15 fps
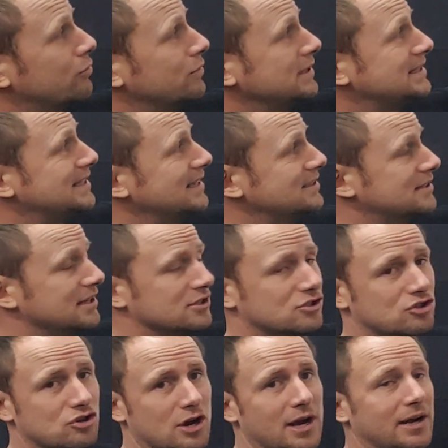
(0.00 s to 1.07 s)
resistance
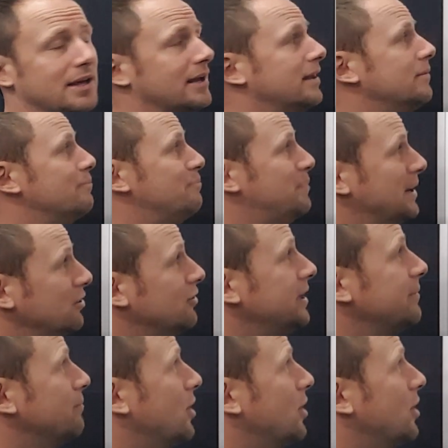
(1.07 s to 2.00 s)
training and building